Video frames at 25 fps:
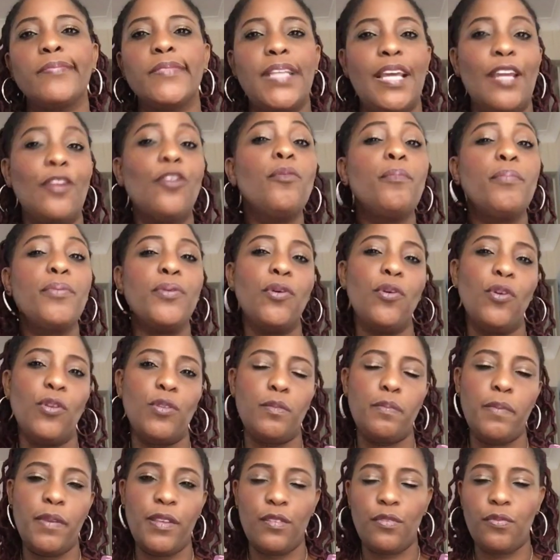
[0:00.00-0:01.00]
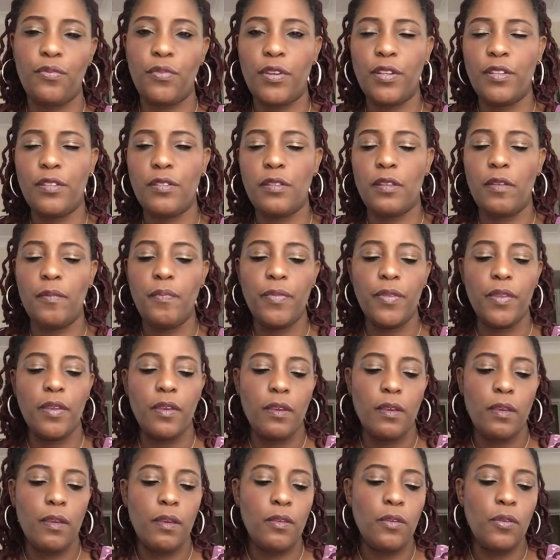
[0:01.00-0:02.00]
cannot be God's best friends.
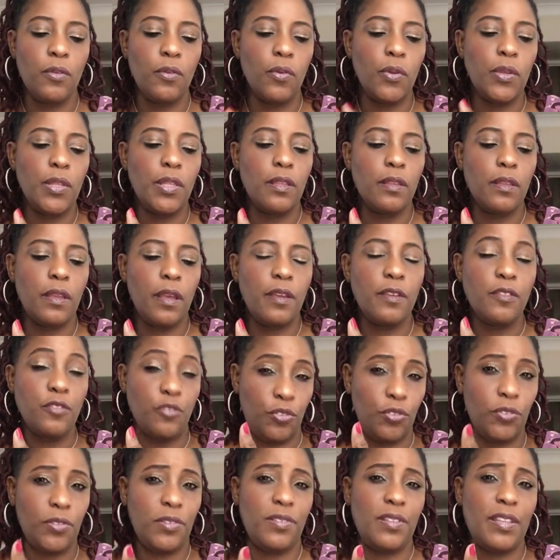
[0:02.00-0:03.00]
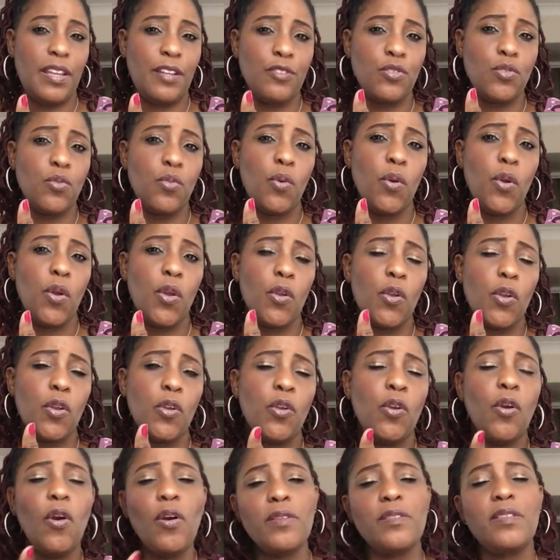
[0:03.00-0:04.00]
You know, in, uh, do you understand? So
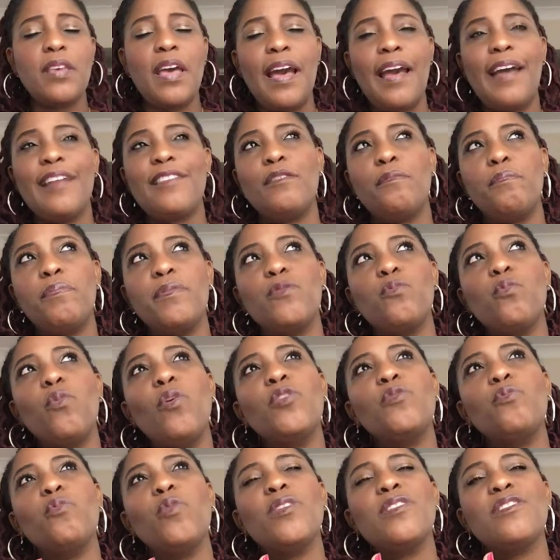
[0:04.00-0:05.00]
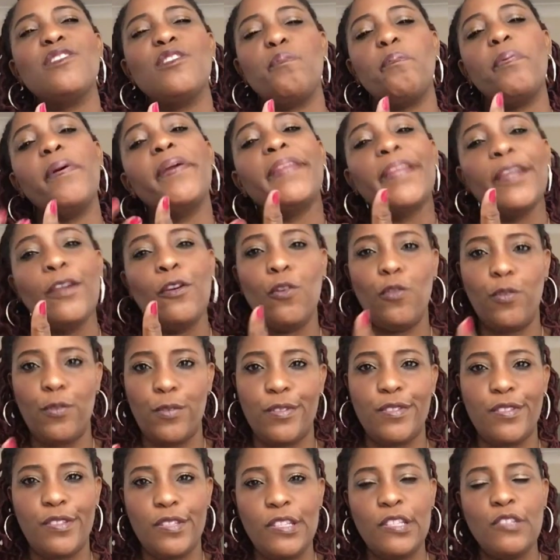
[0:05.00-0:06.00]
God's heartbeat, what what is paining
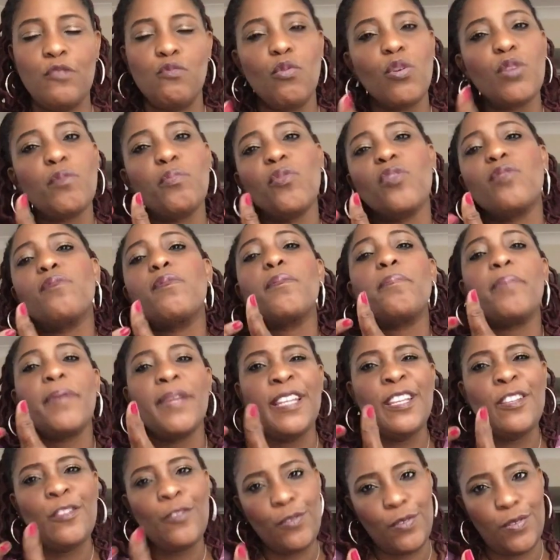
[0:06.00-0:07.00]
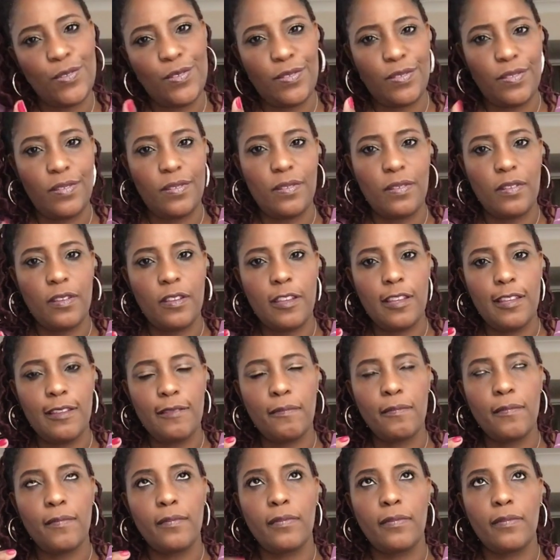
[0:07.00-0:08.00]
God is what must be paining us.
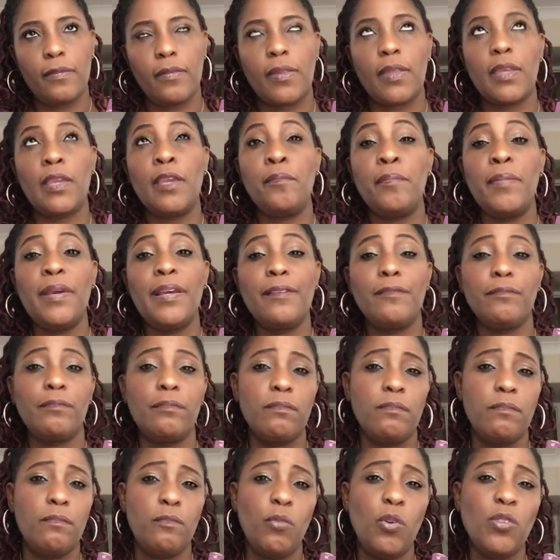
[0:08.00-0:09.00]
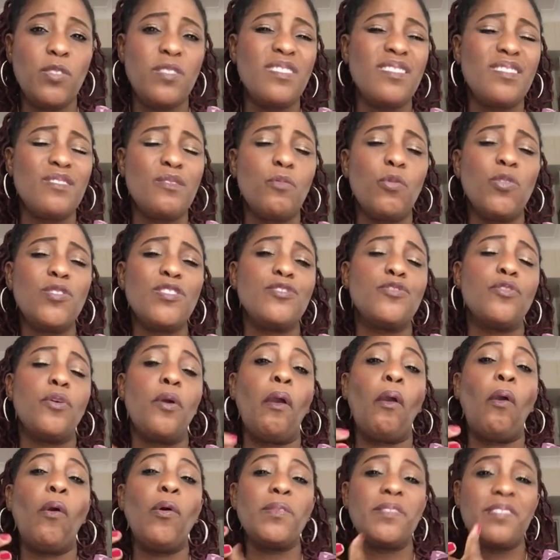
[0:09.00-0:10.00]
Amen. What is what is
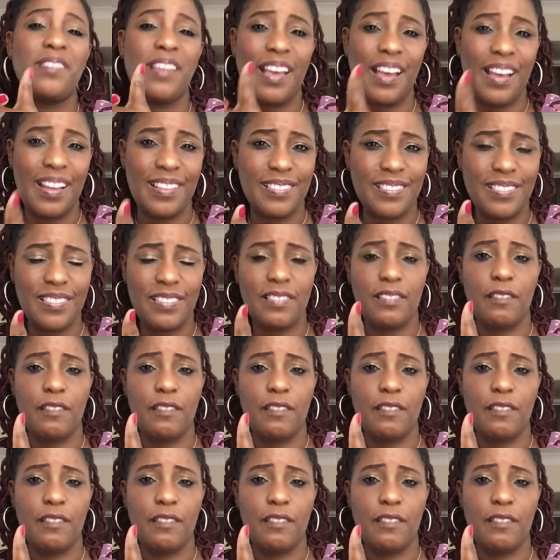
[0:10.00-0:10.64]
on God's heart?